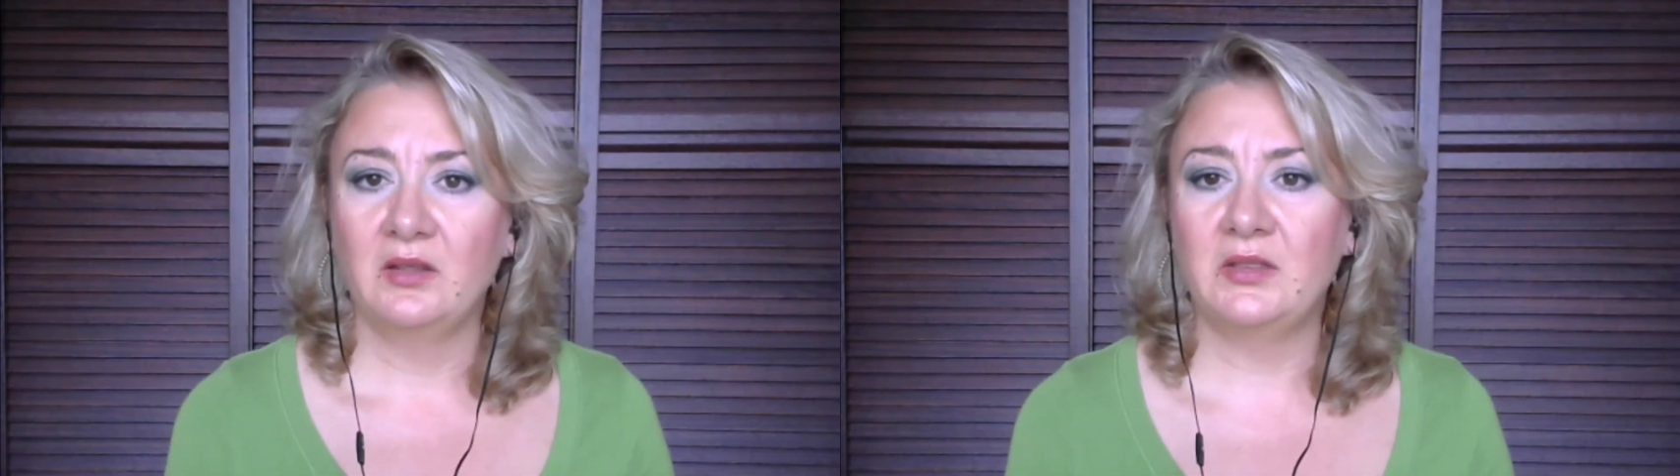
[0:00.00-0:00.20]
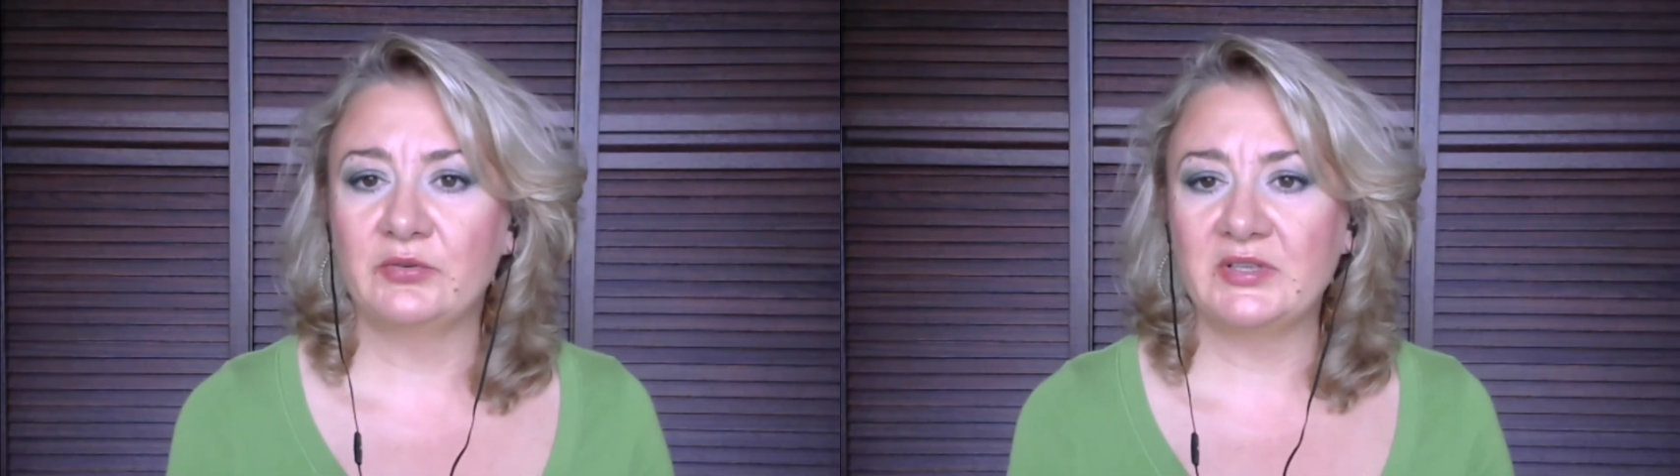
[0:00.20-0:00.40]

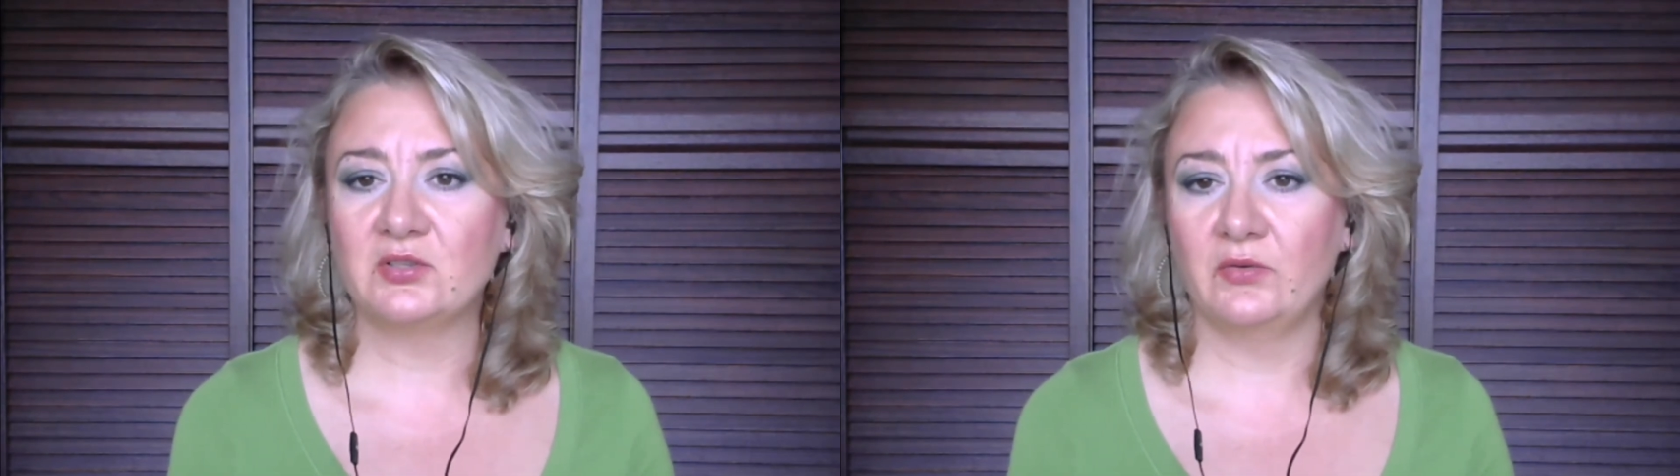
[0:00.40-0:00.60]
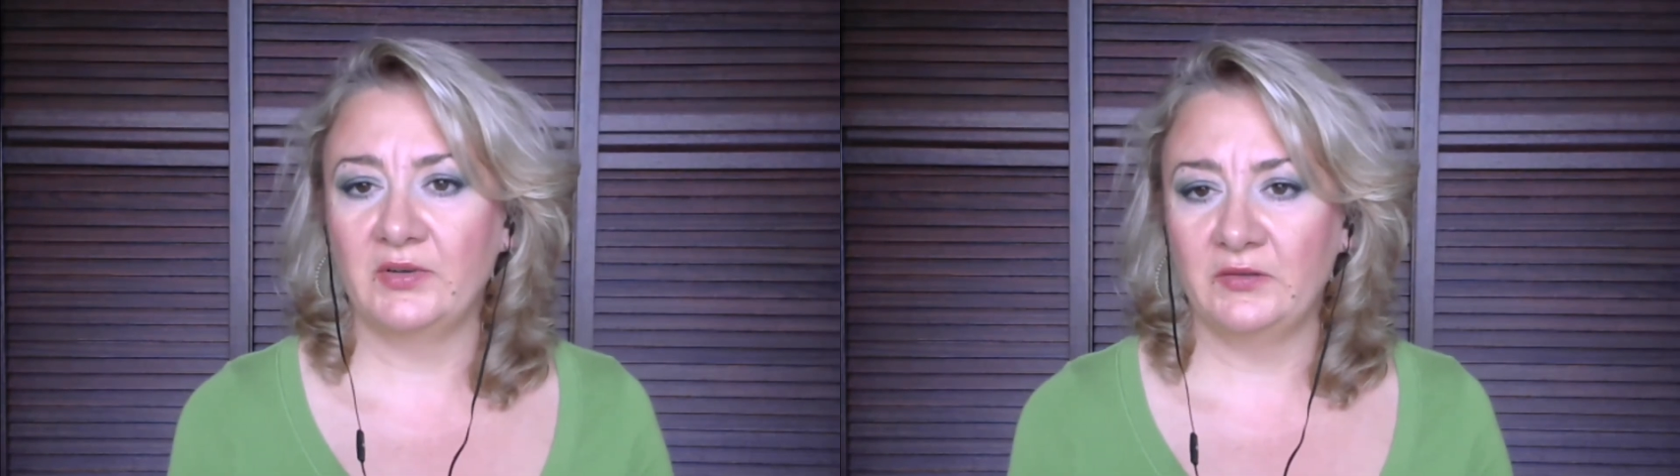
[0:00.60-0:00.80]
The
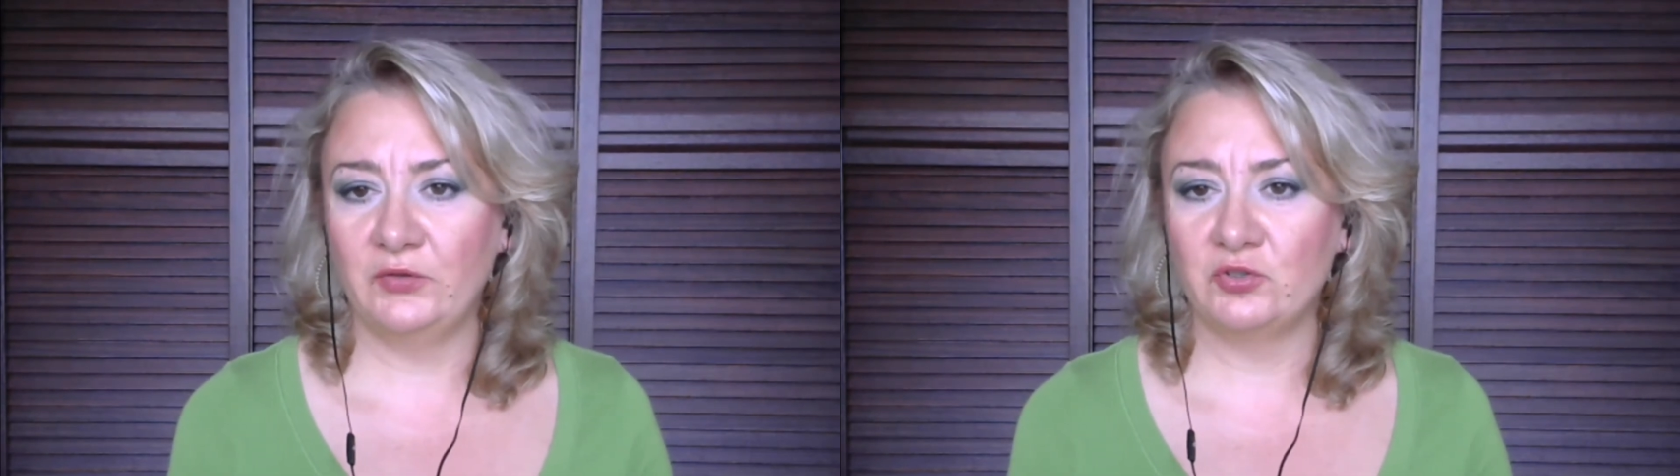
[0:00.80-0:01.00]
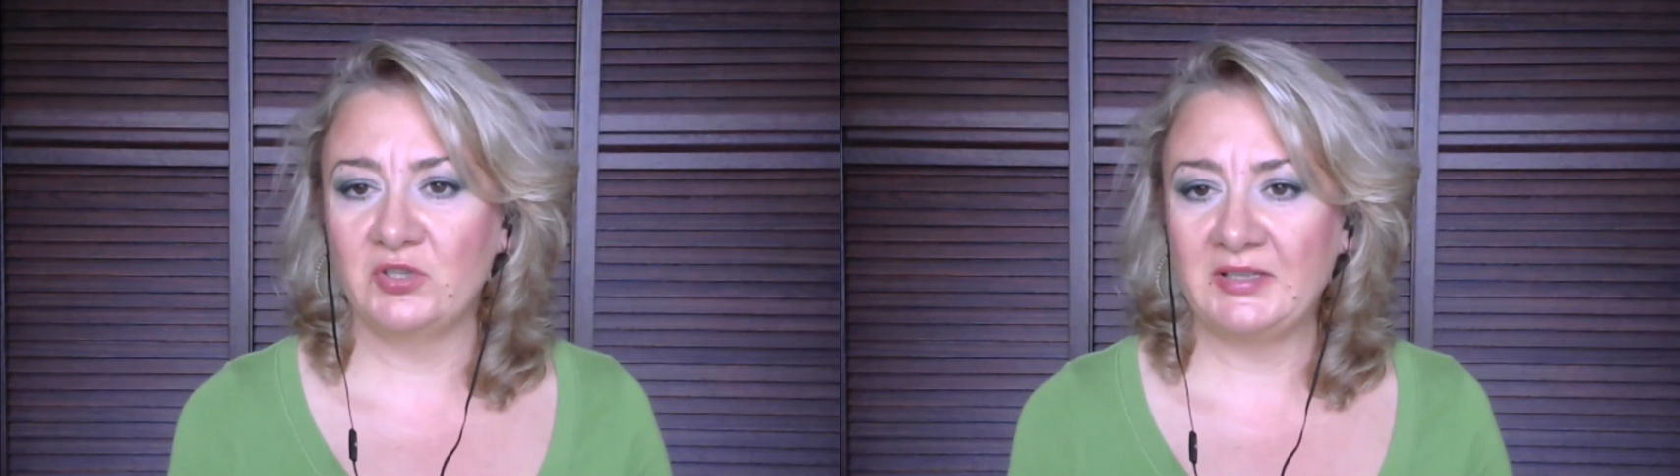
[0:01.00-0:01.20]
risk of
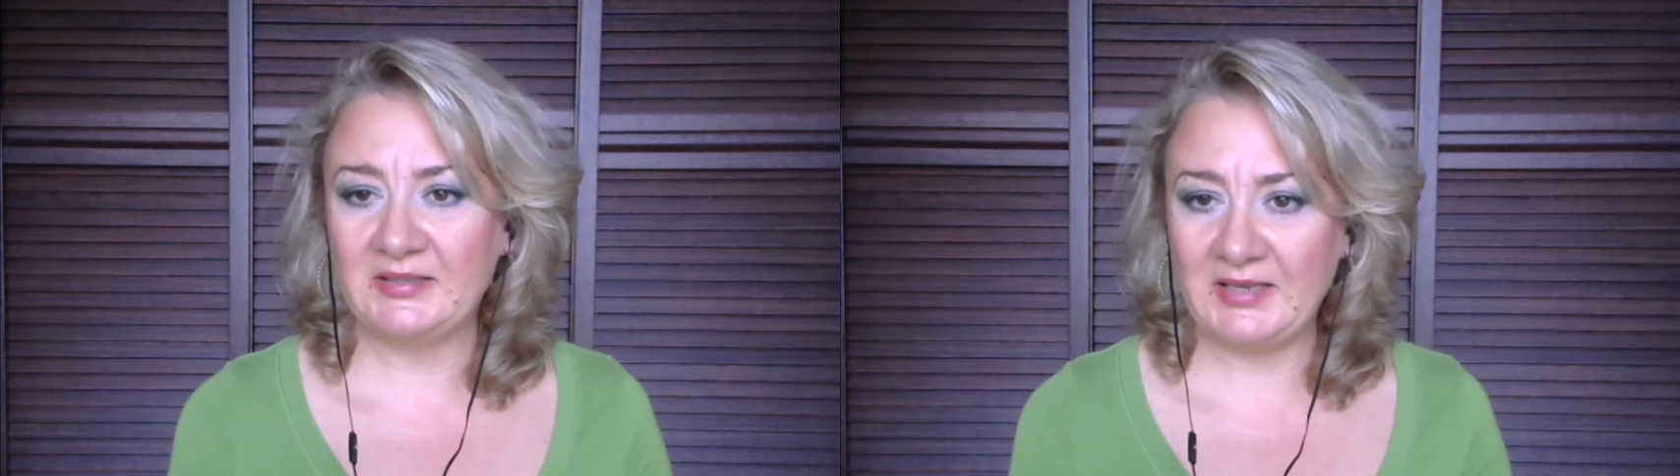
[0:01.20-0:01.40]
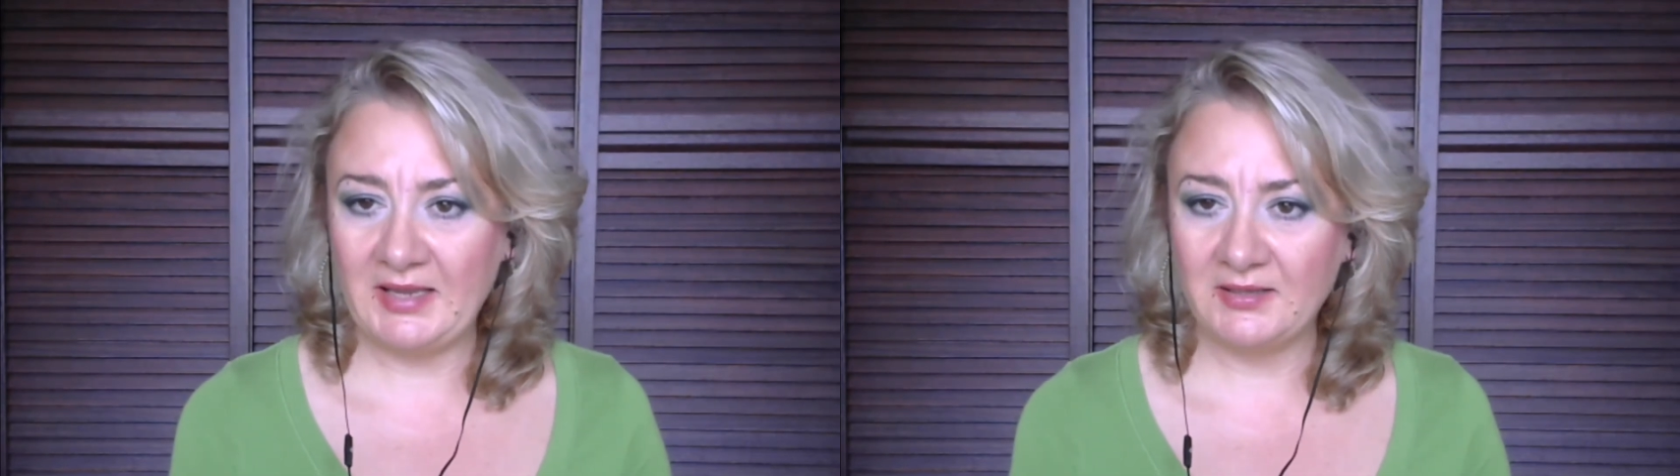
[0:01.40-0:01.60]
confusion in
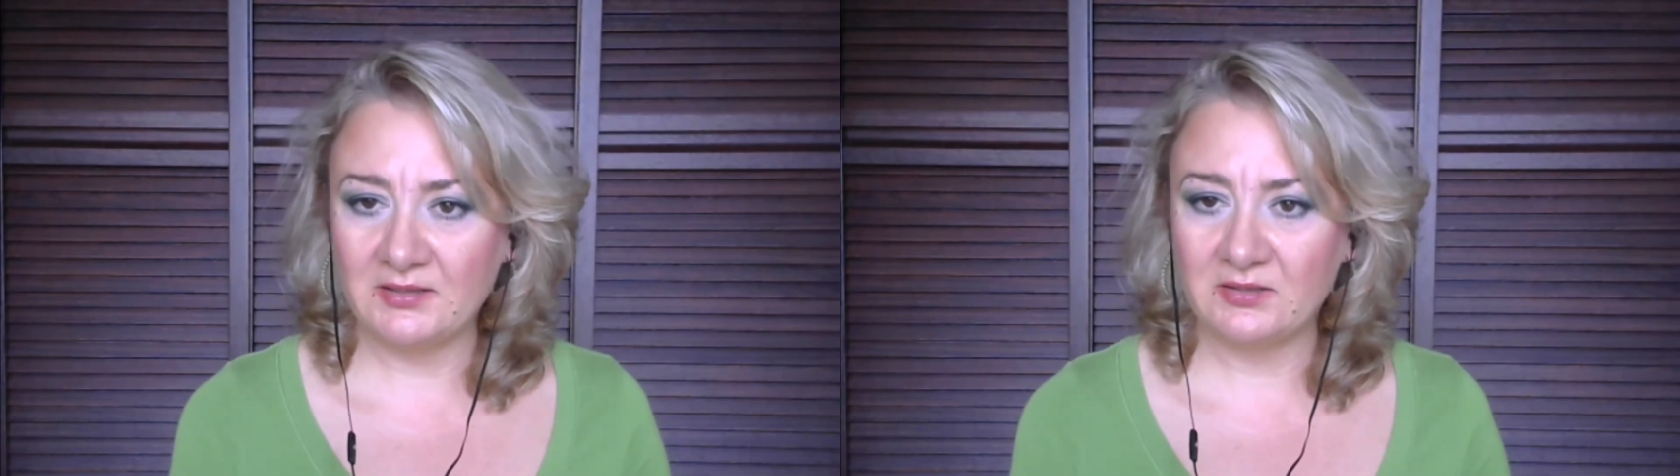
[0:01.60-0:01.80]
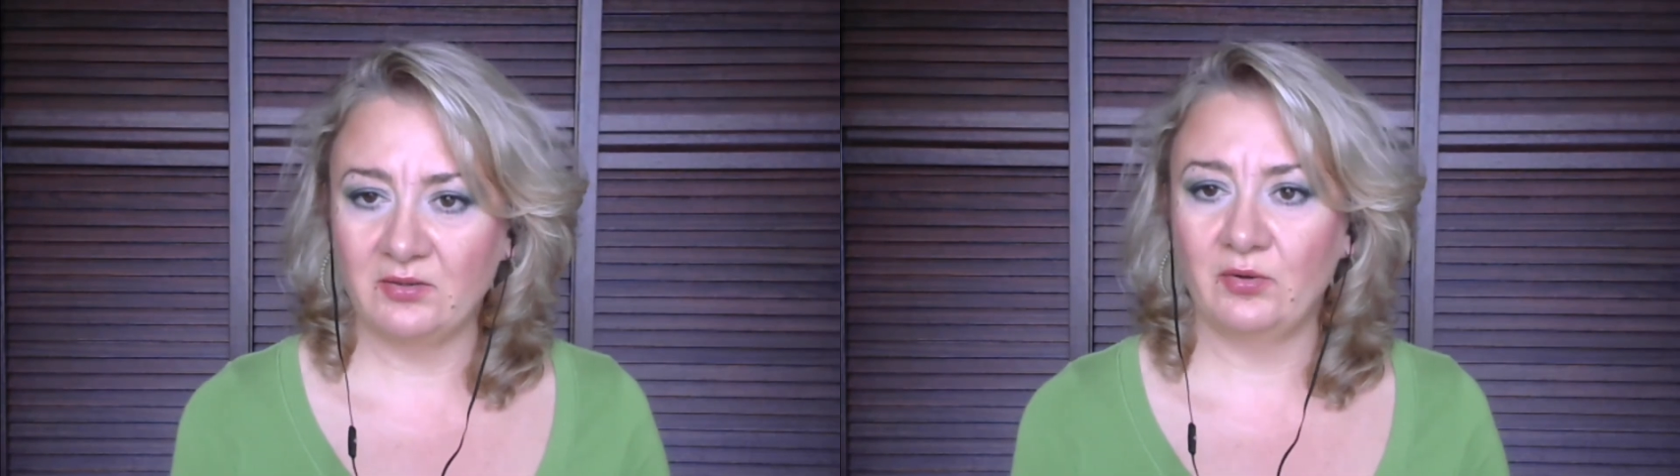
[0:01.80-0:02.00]

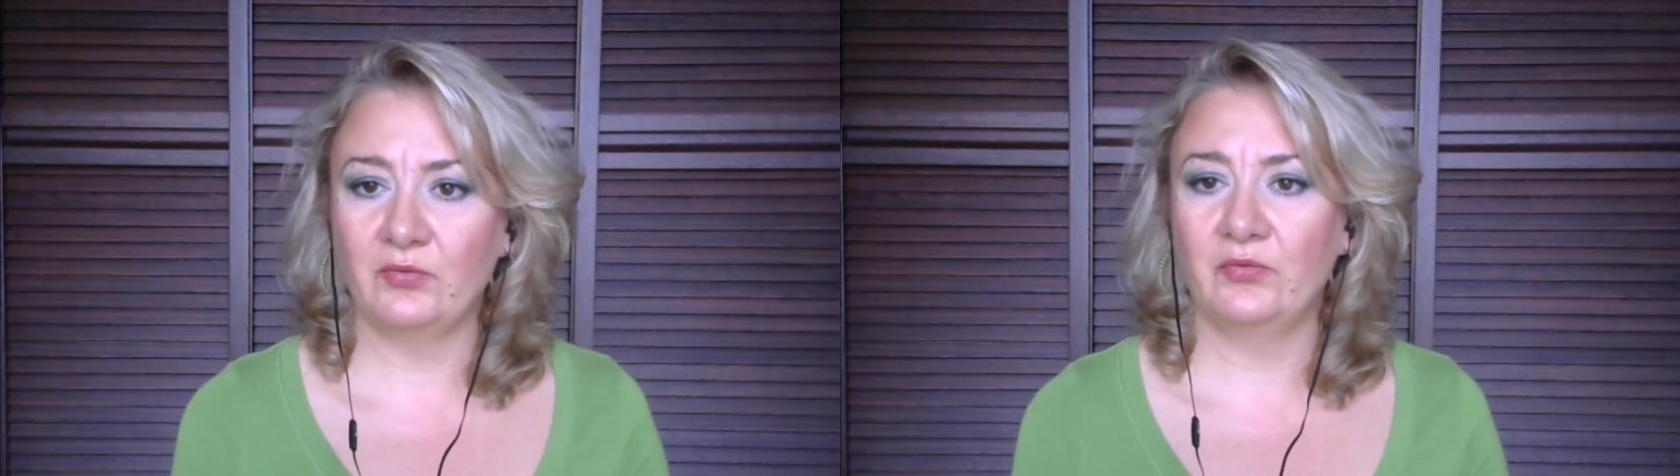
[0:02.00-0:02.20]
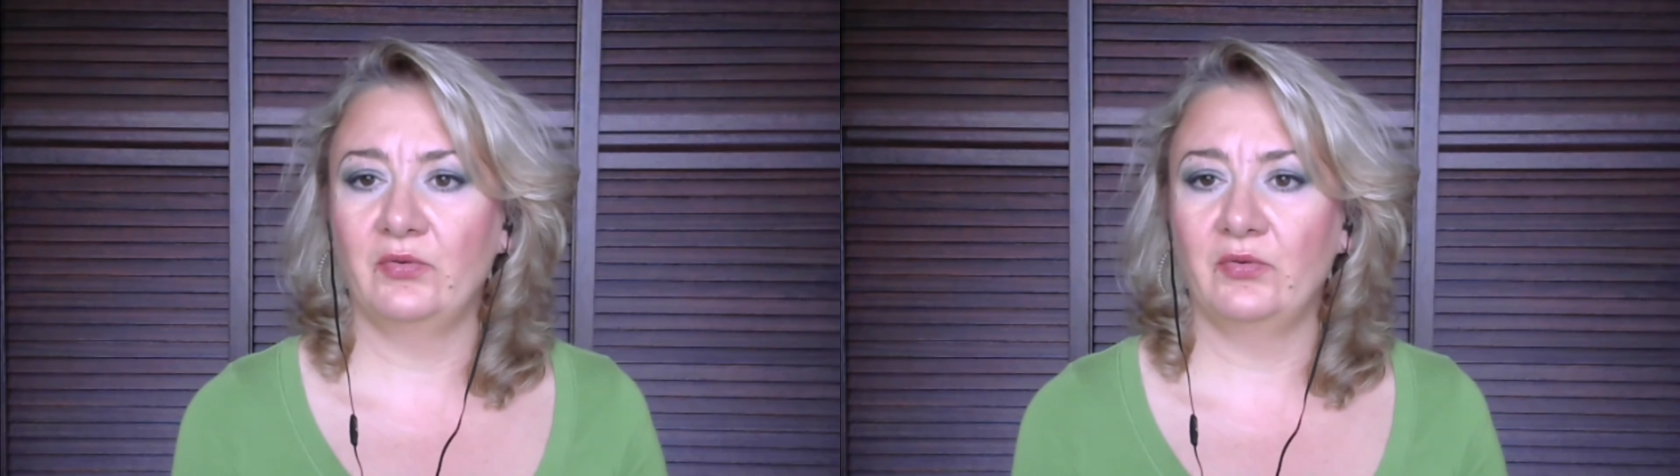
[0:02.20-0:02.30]
dates, of